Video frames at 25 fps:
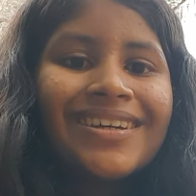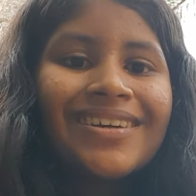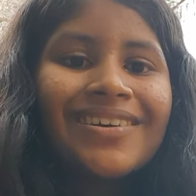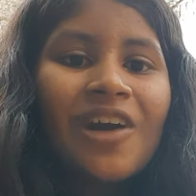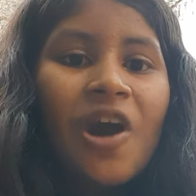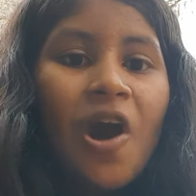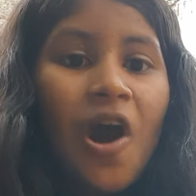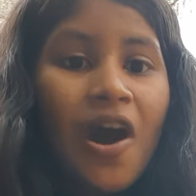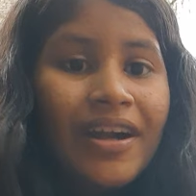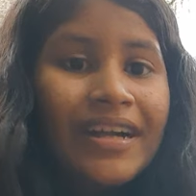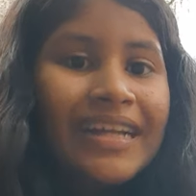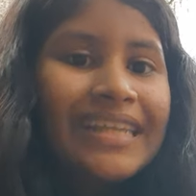
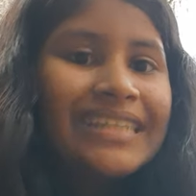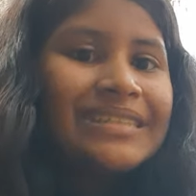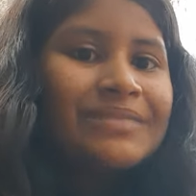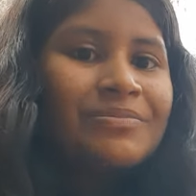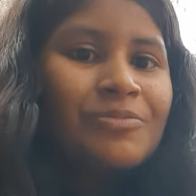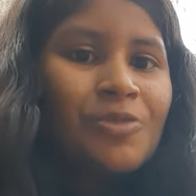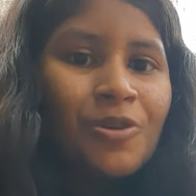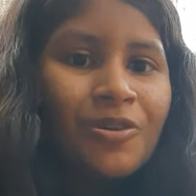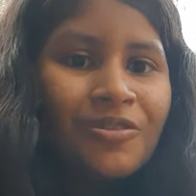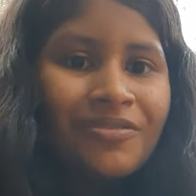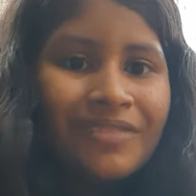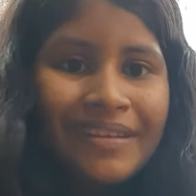honest
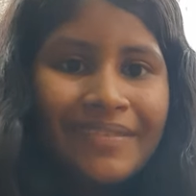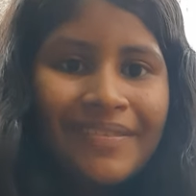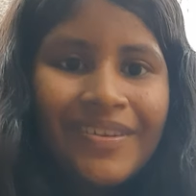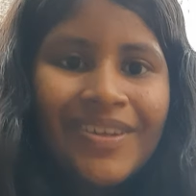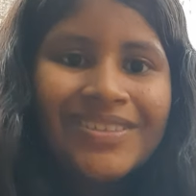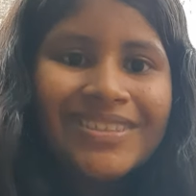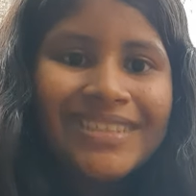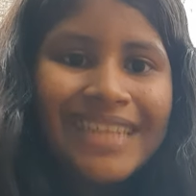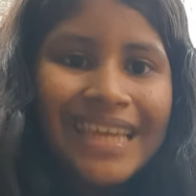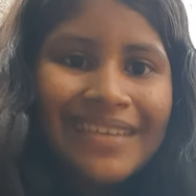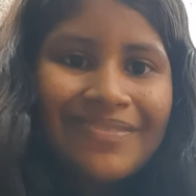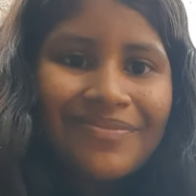book
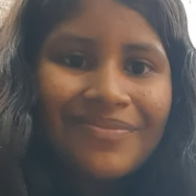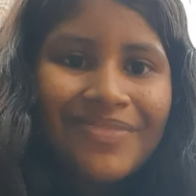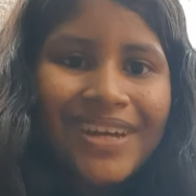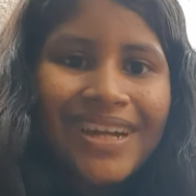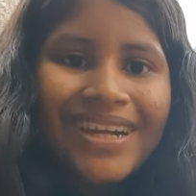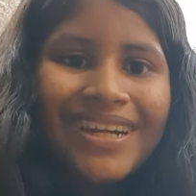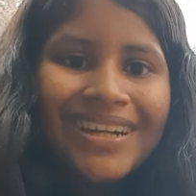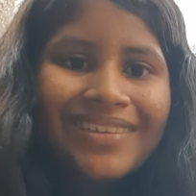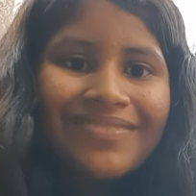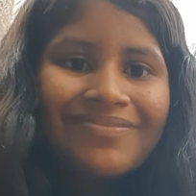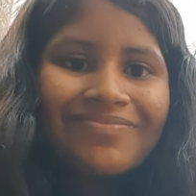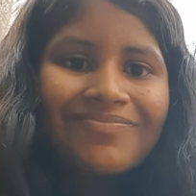review
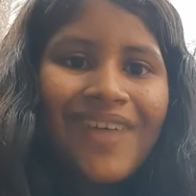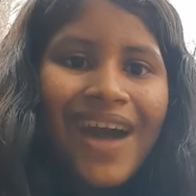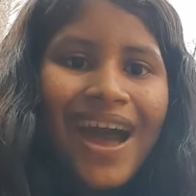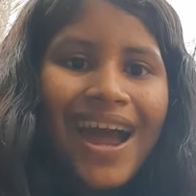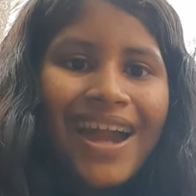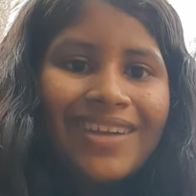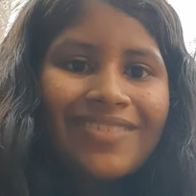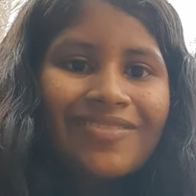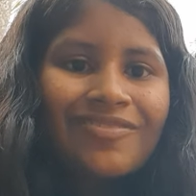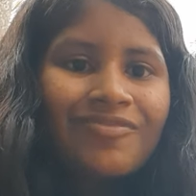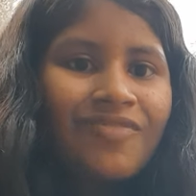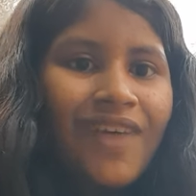segment
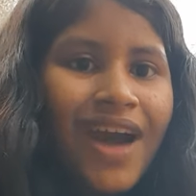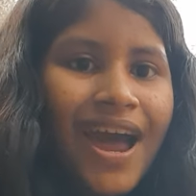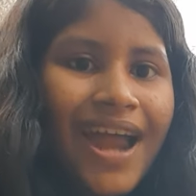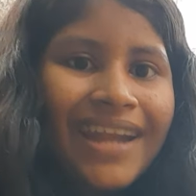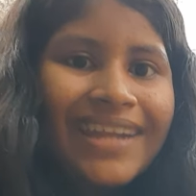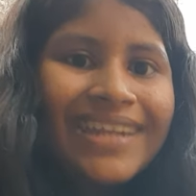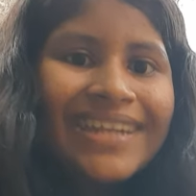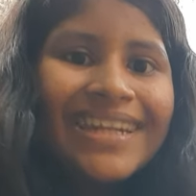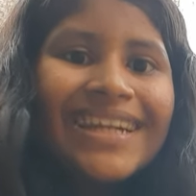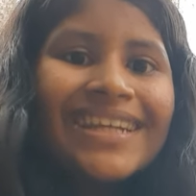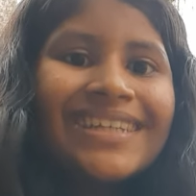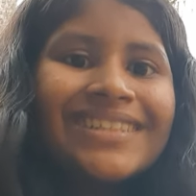part
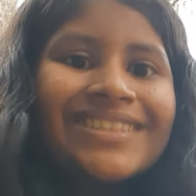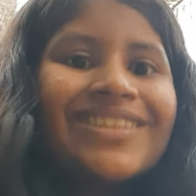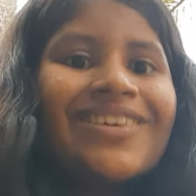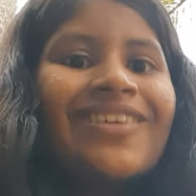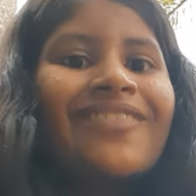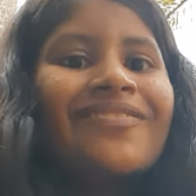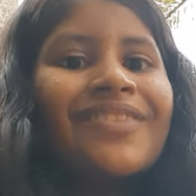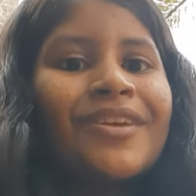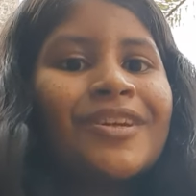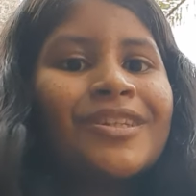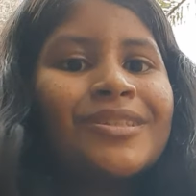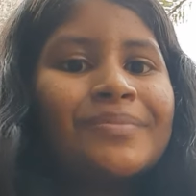1.
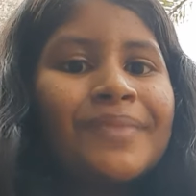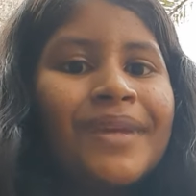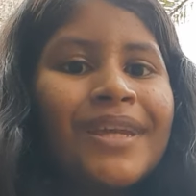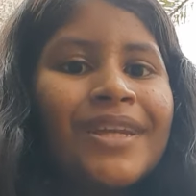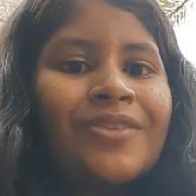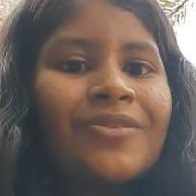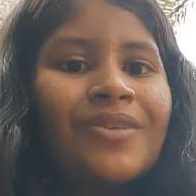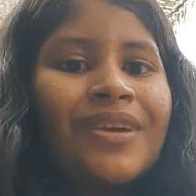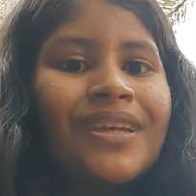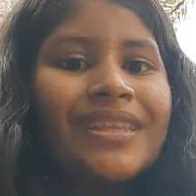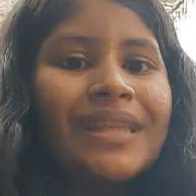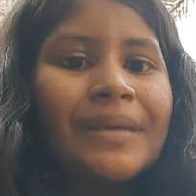So we will be
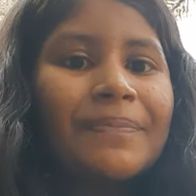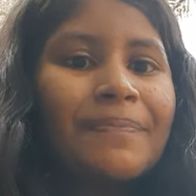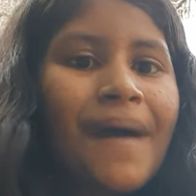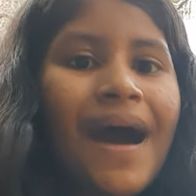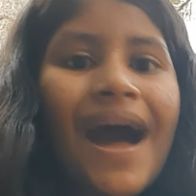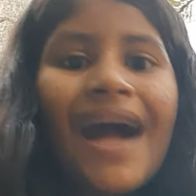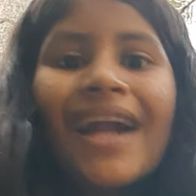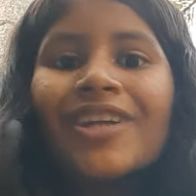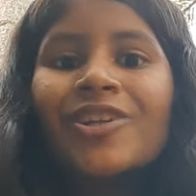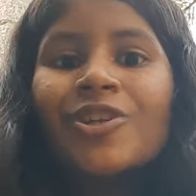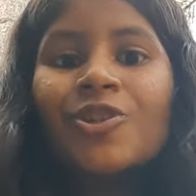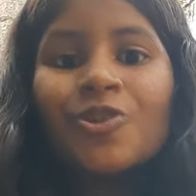doing the
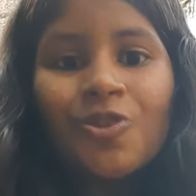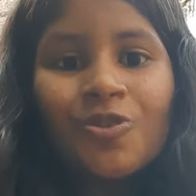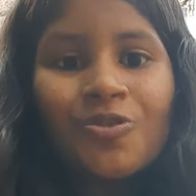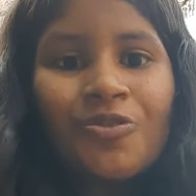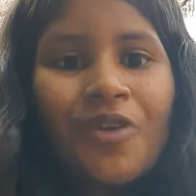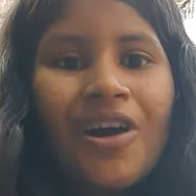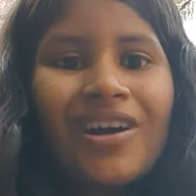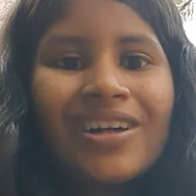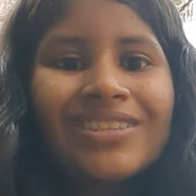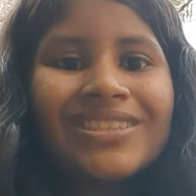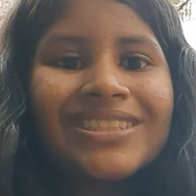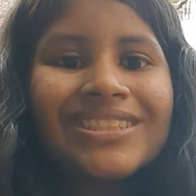part
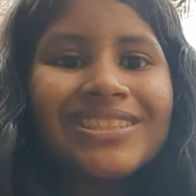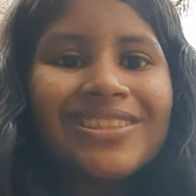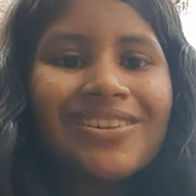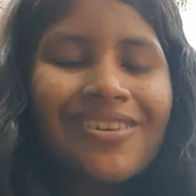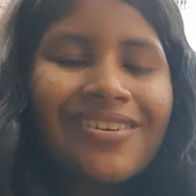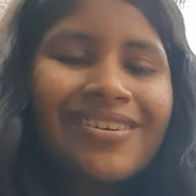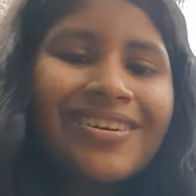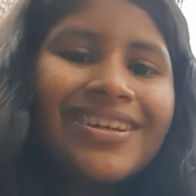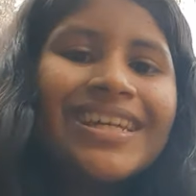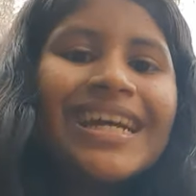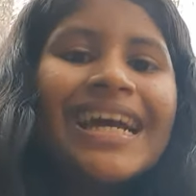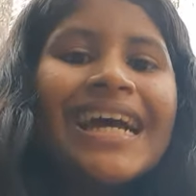2
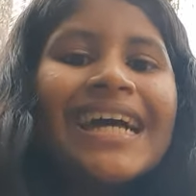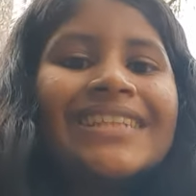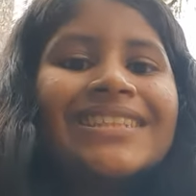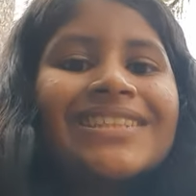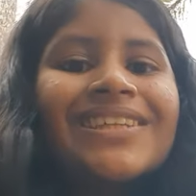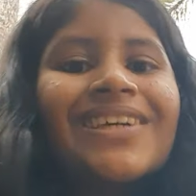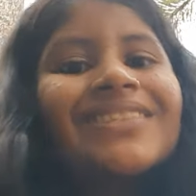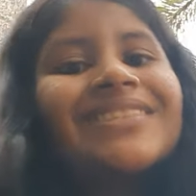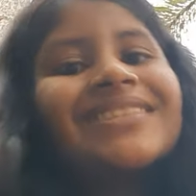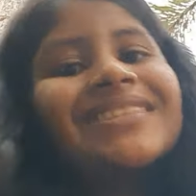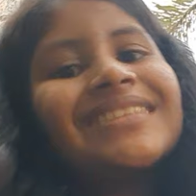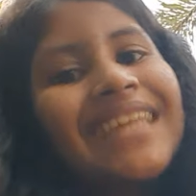also.
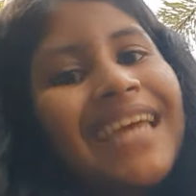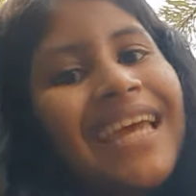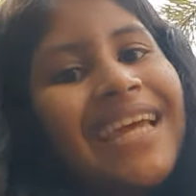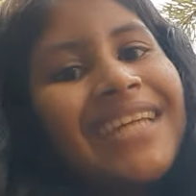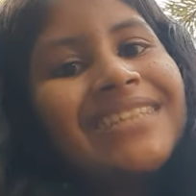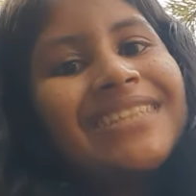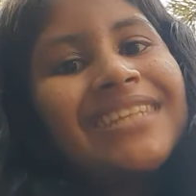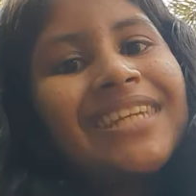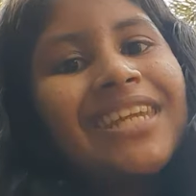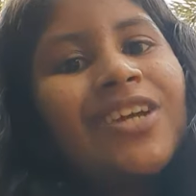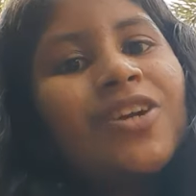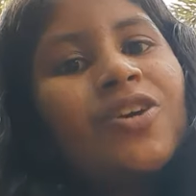So
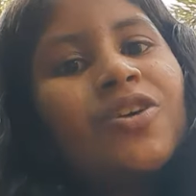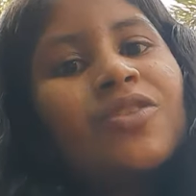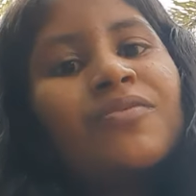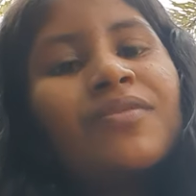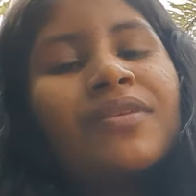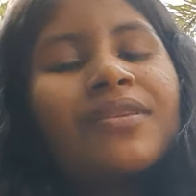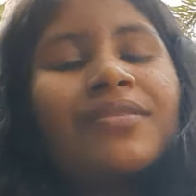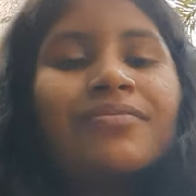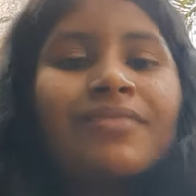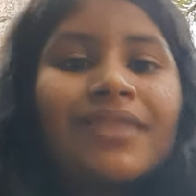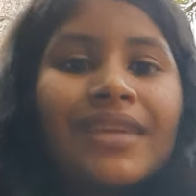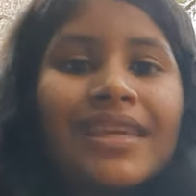stay tuned
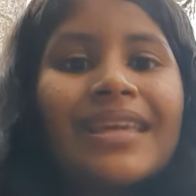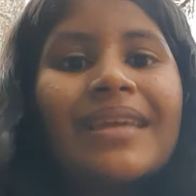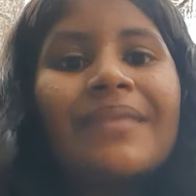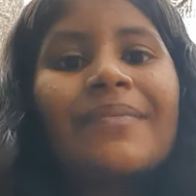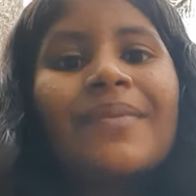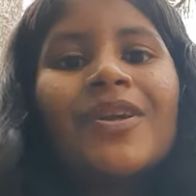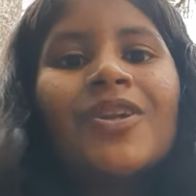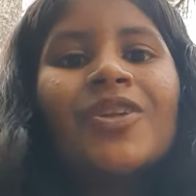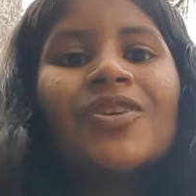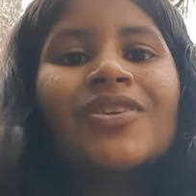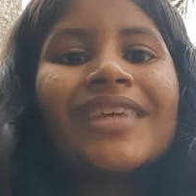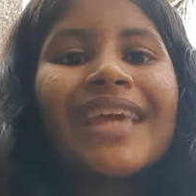with
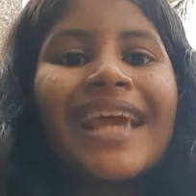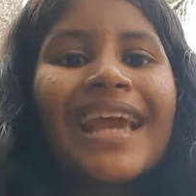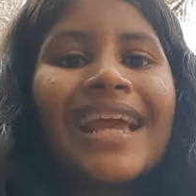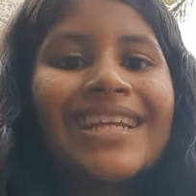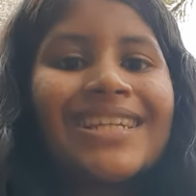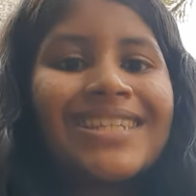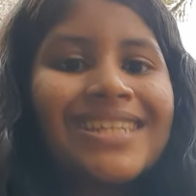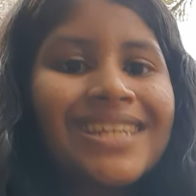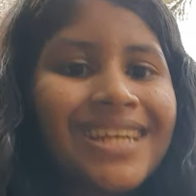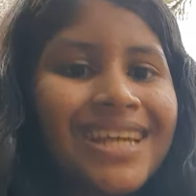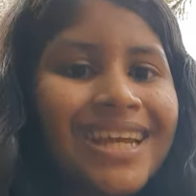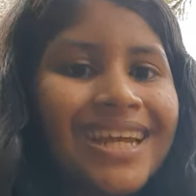VM
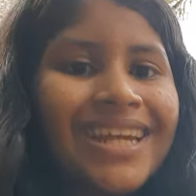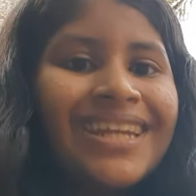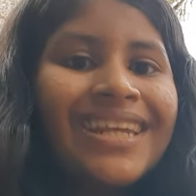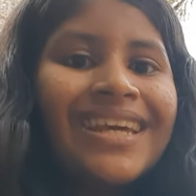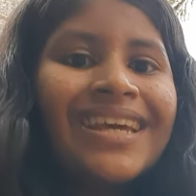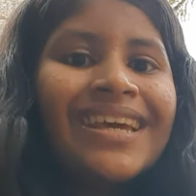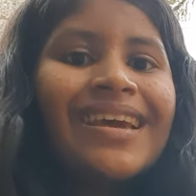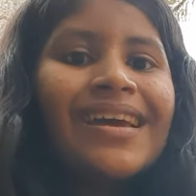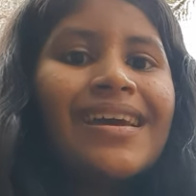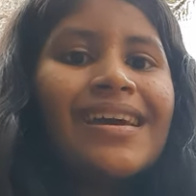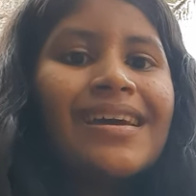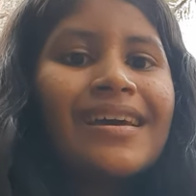Education.
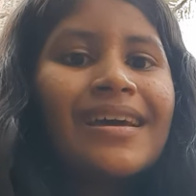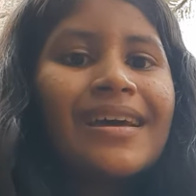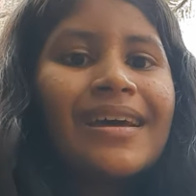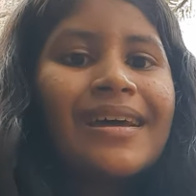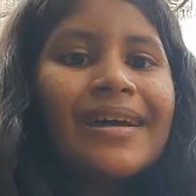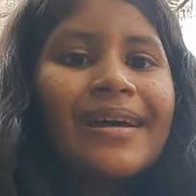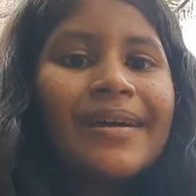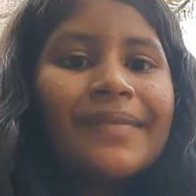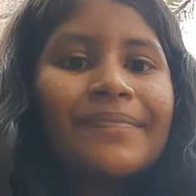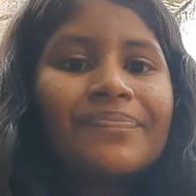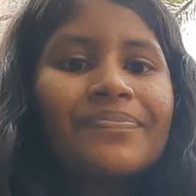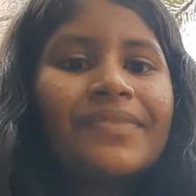
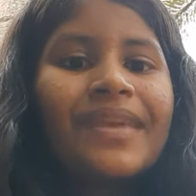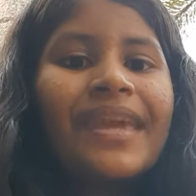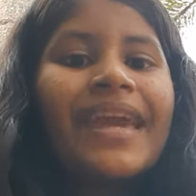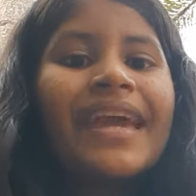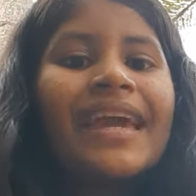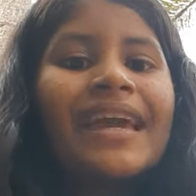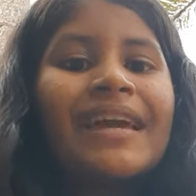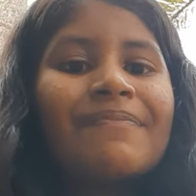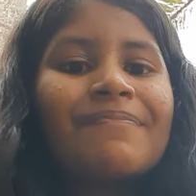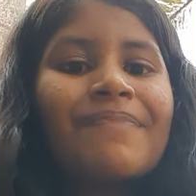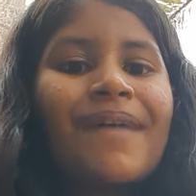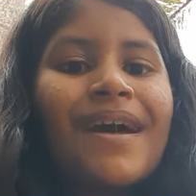
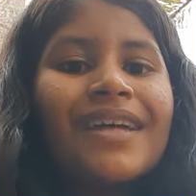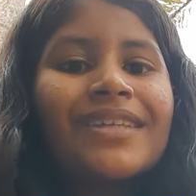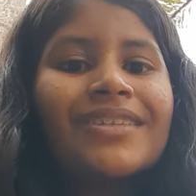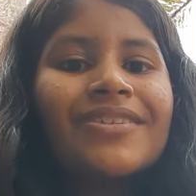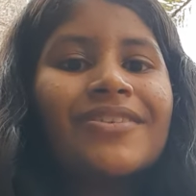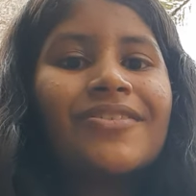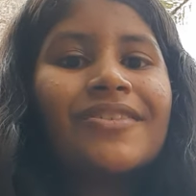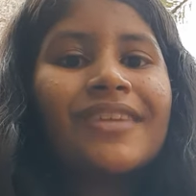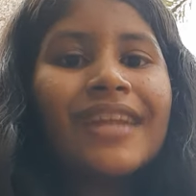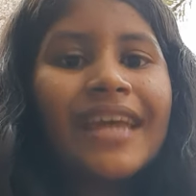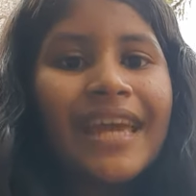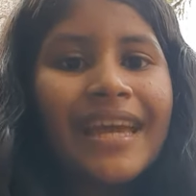Help us
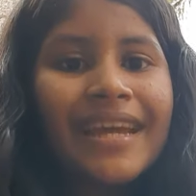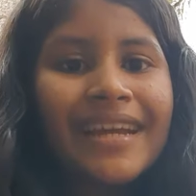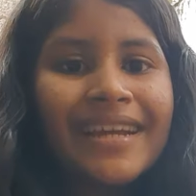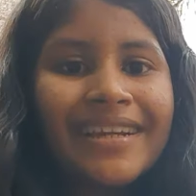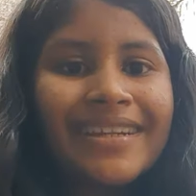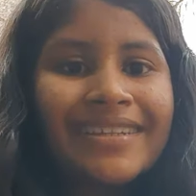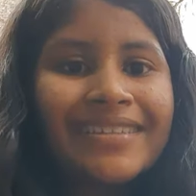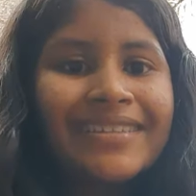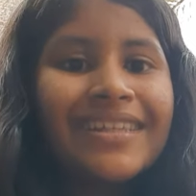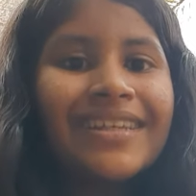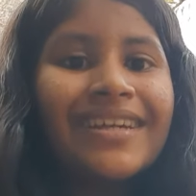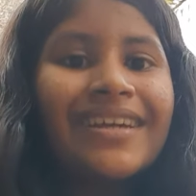to take
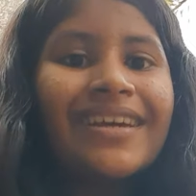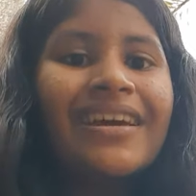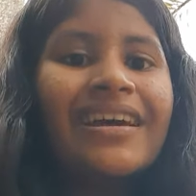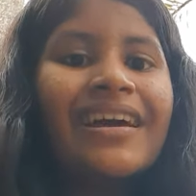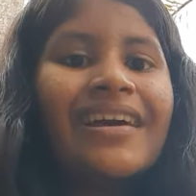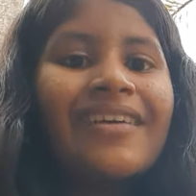the